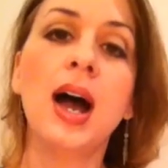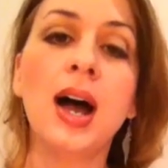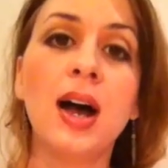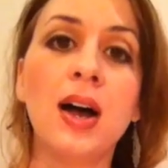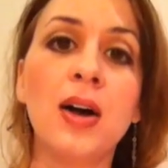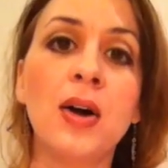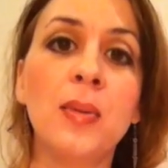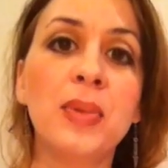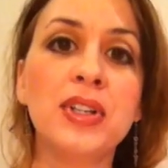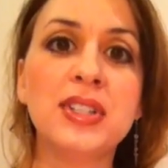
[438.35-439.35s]

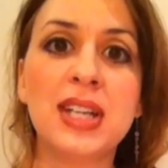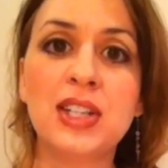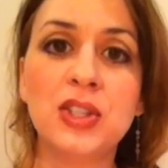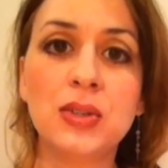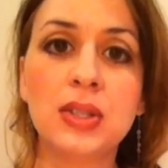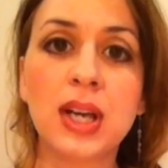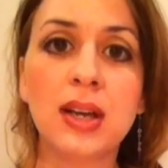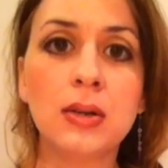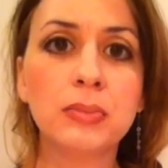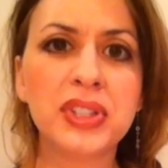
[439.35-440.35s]
But stay tuned
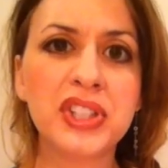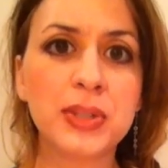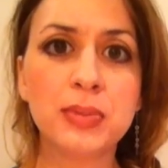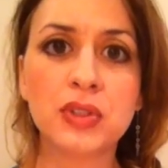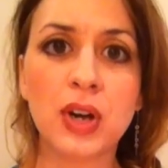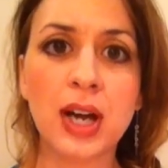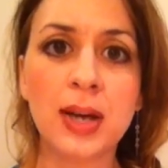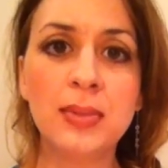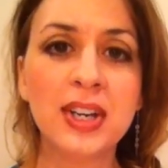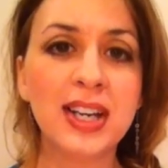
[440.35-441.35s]
and please
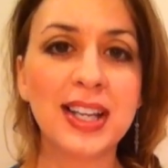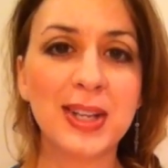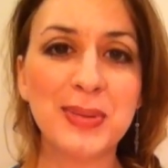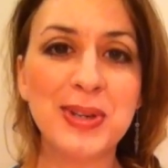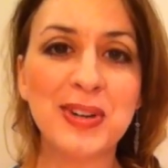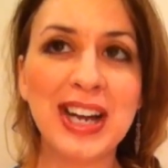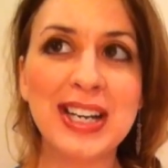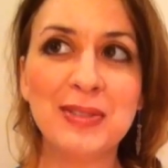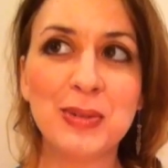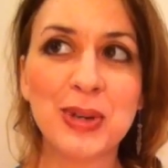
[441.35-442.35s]
subscribe. It'd be great,
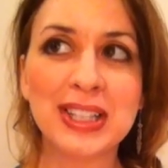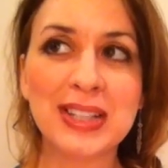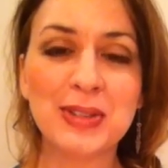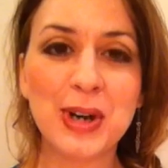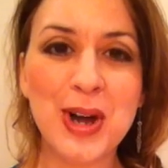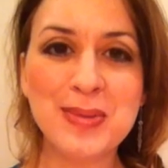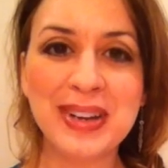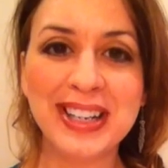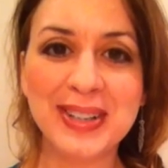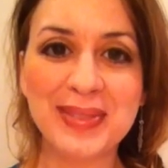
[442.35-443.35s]
and if you want to leave a
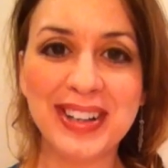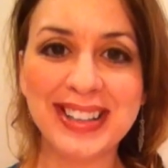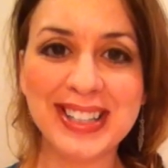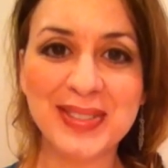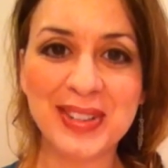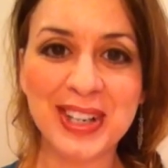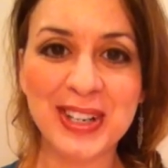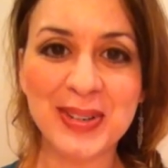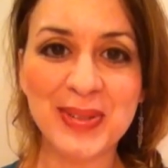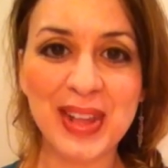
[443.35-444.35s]
comment about this
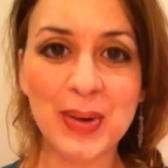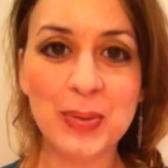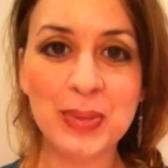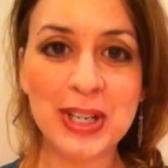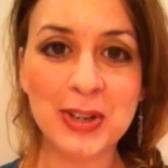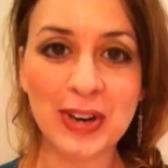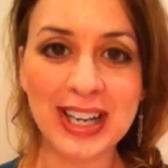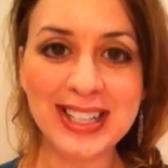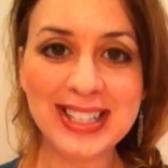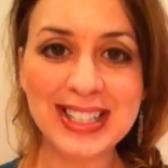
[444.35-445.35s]
video, that would be
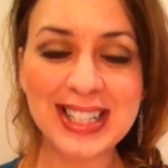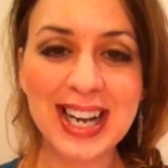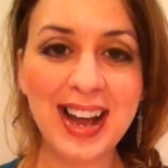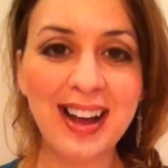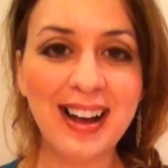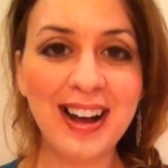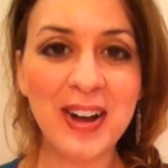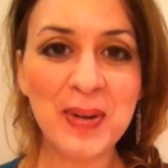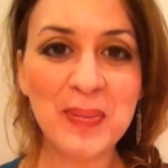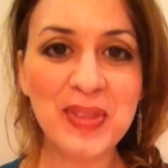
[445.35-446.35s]
great.
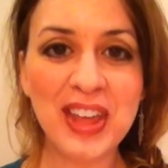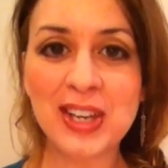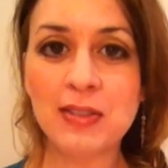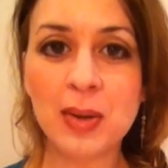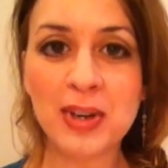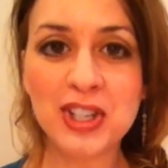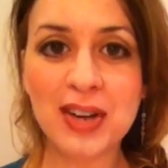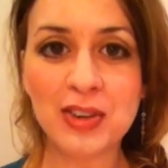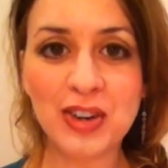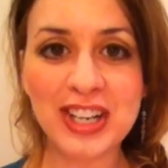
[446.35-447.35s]
Thank you very much
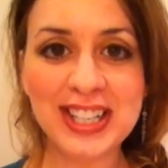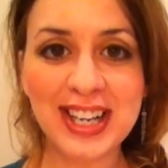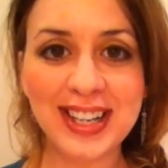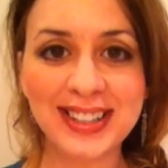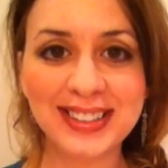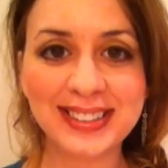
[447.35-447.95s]
and have a great day.